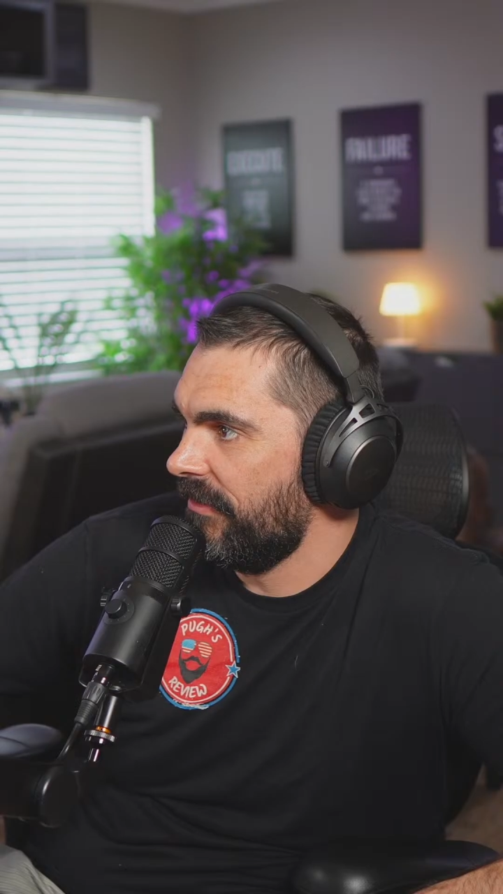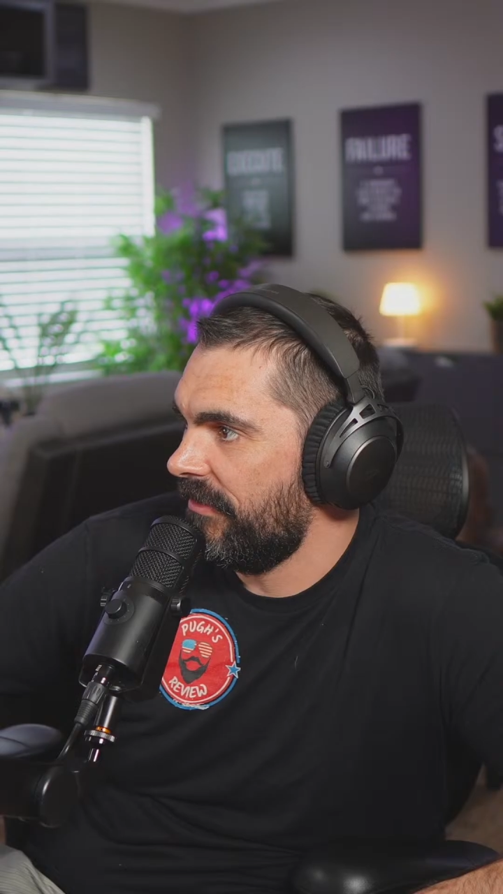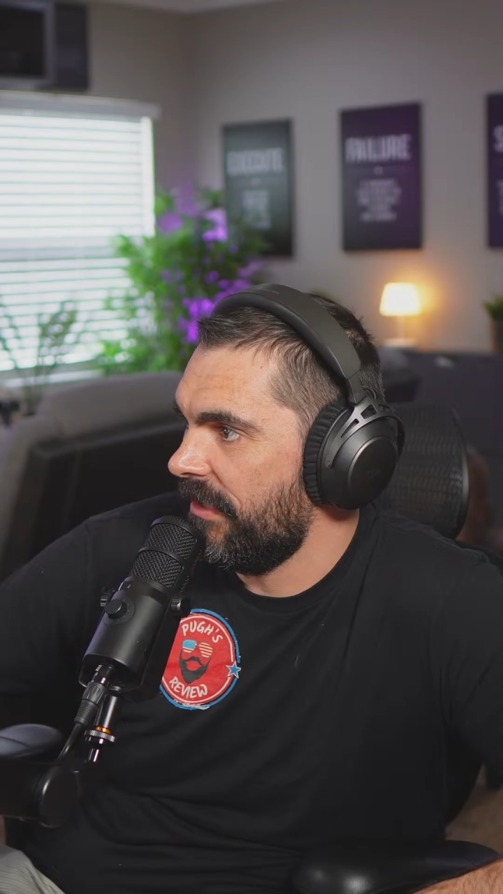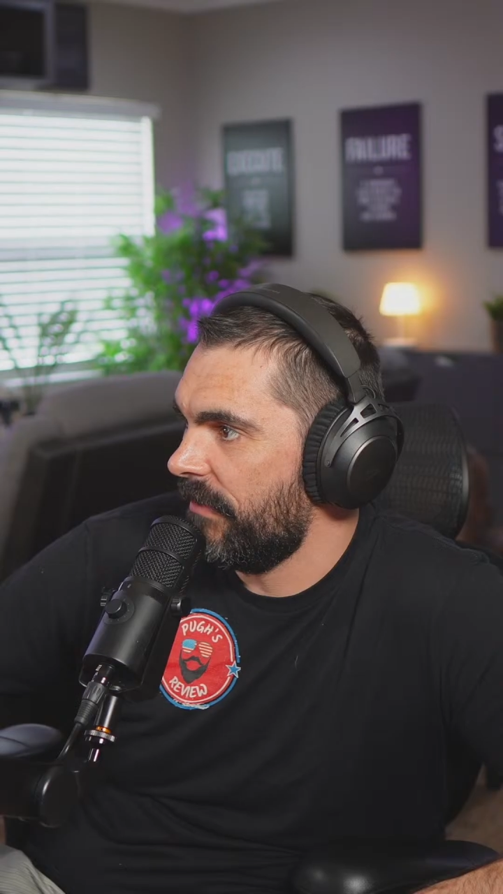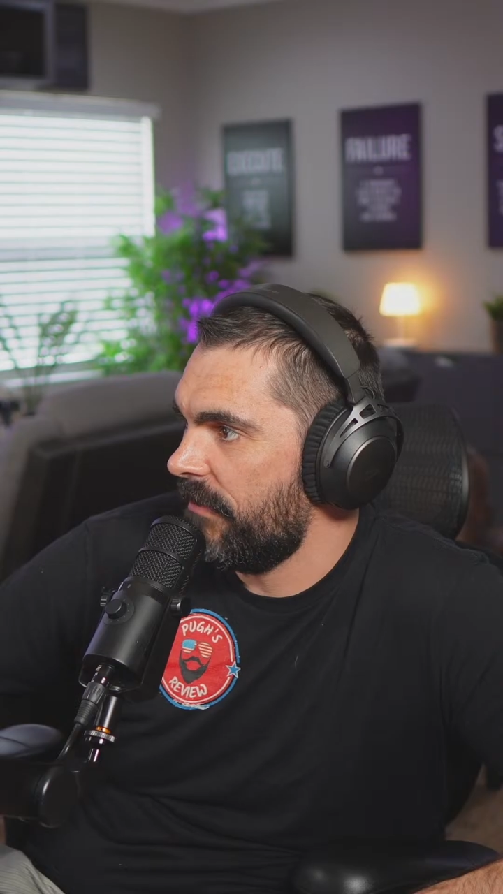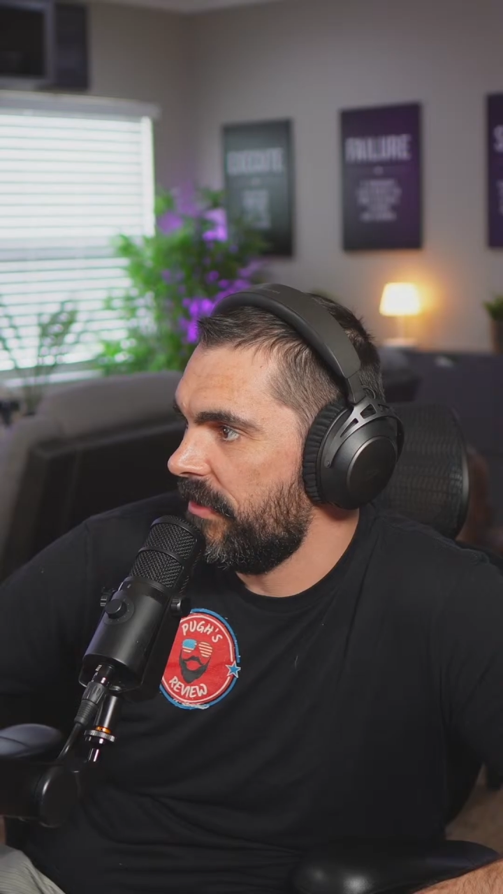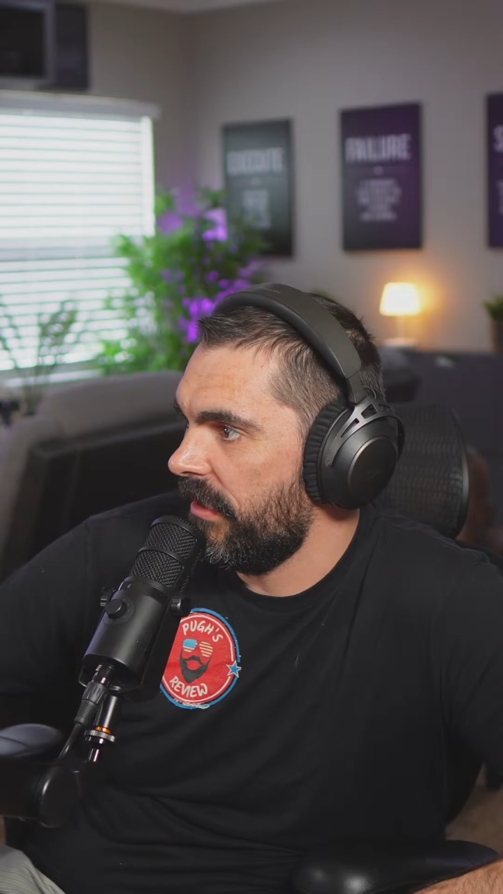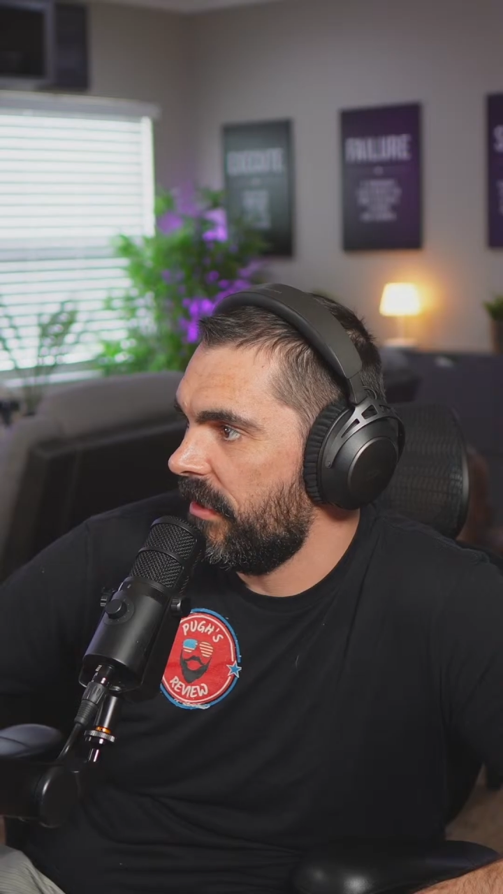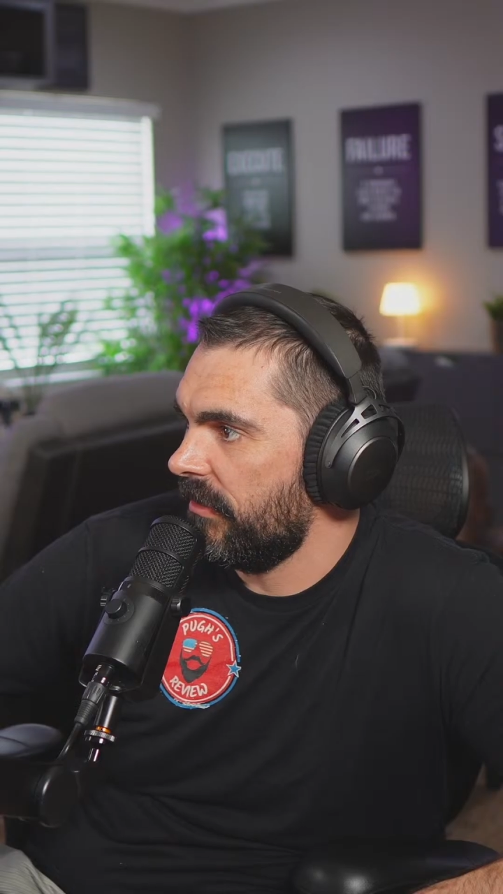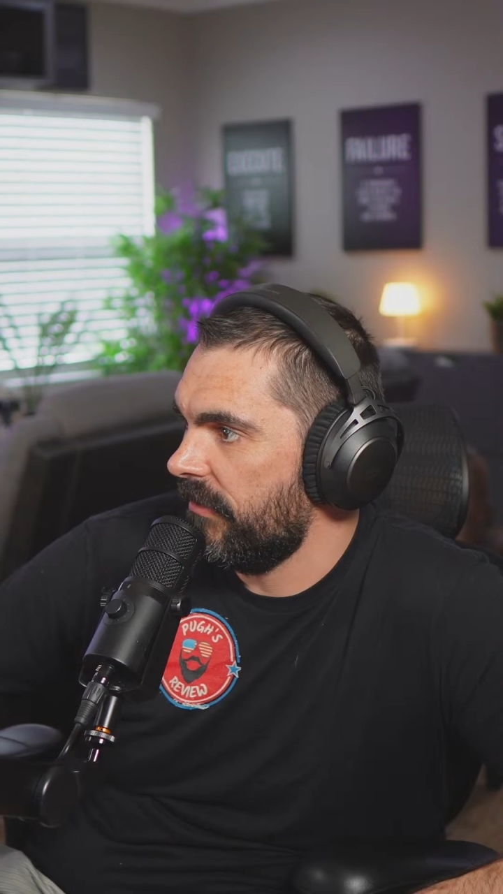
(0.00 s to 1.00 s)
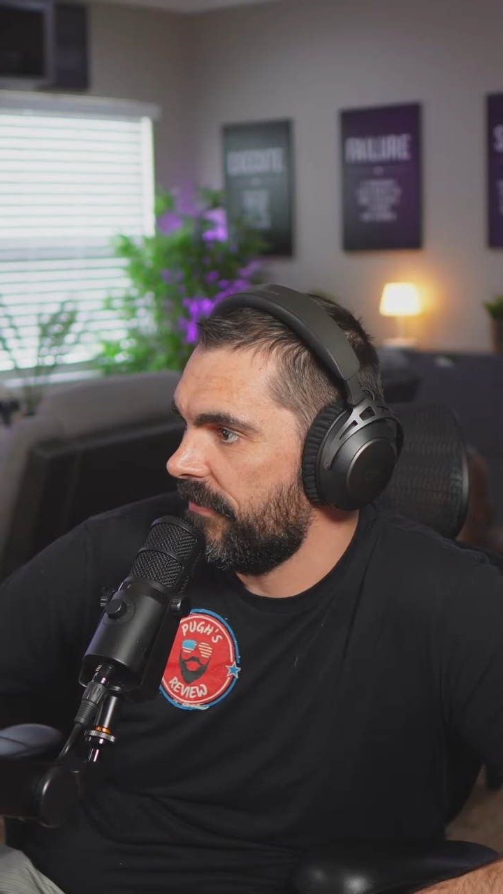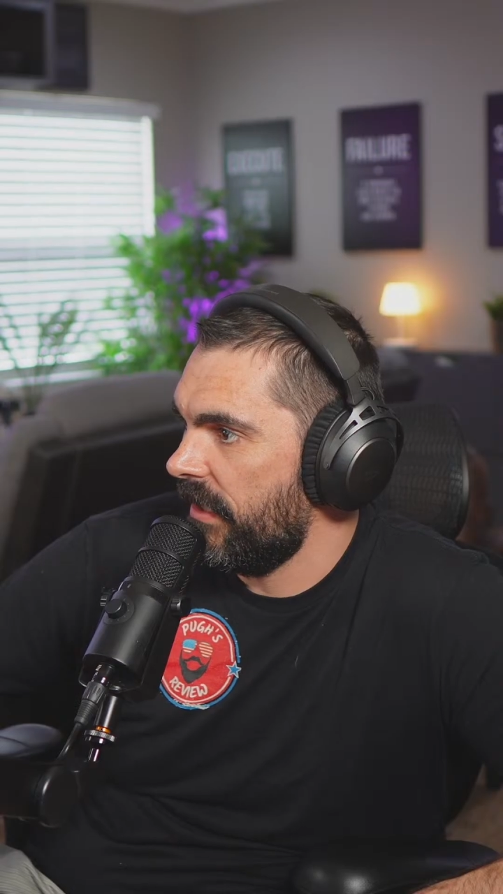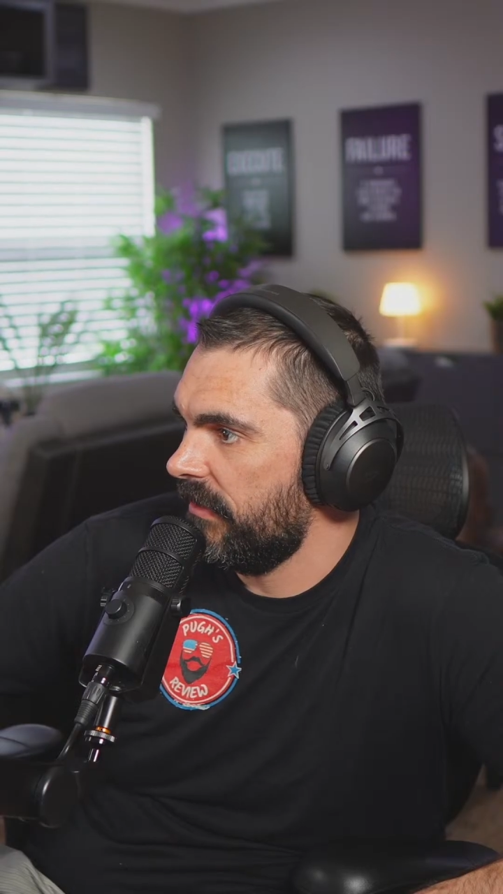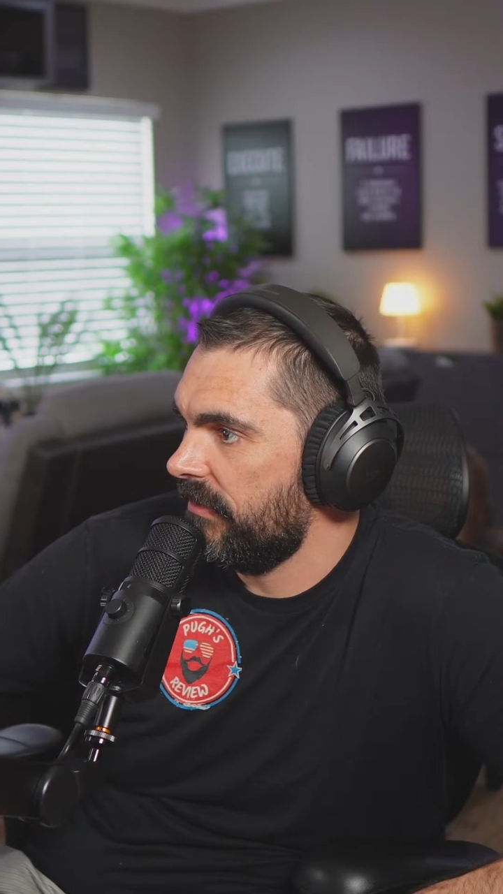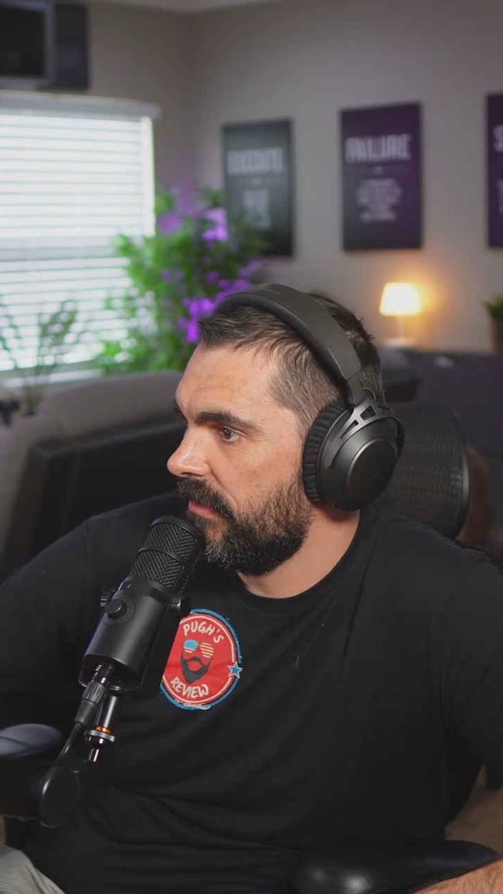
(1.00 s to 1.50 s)
You see my big ugly
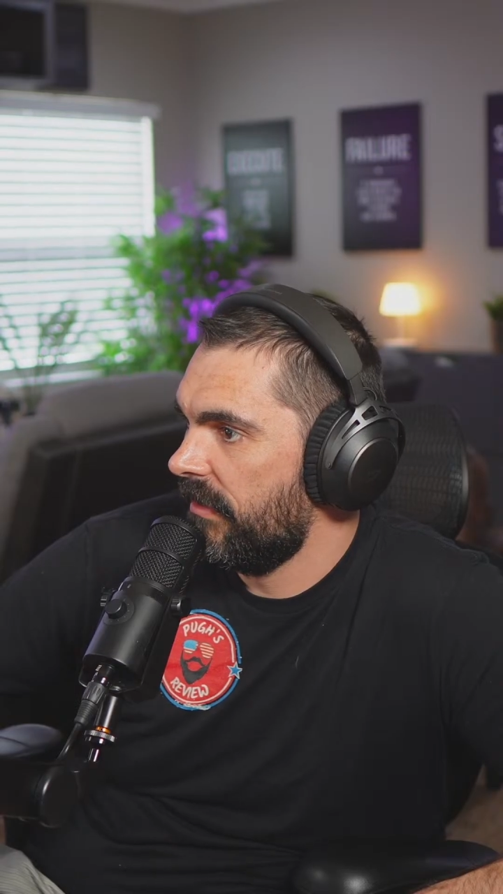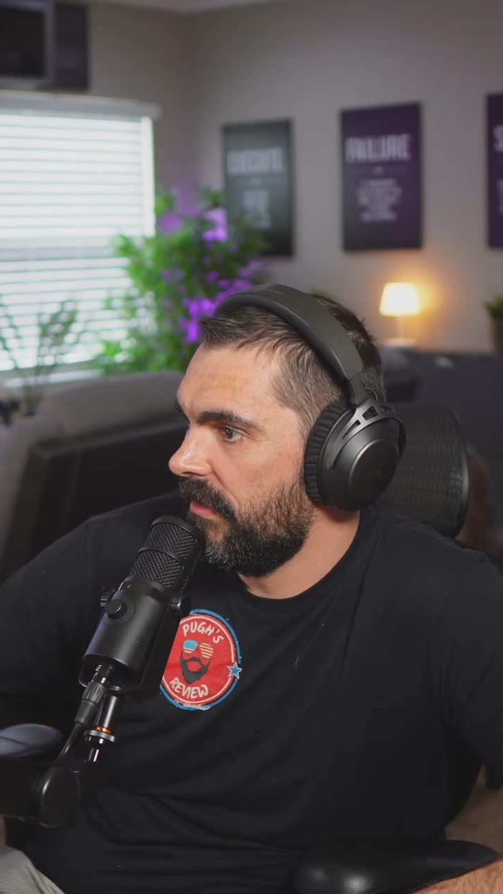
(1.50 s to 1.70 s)
face.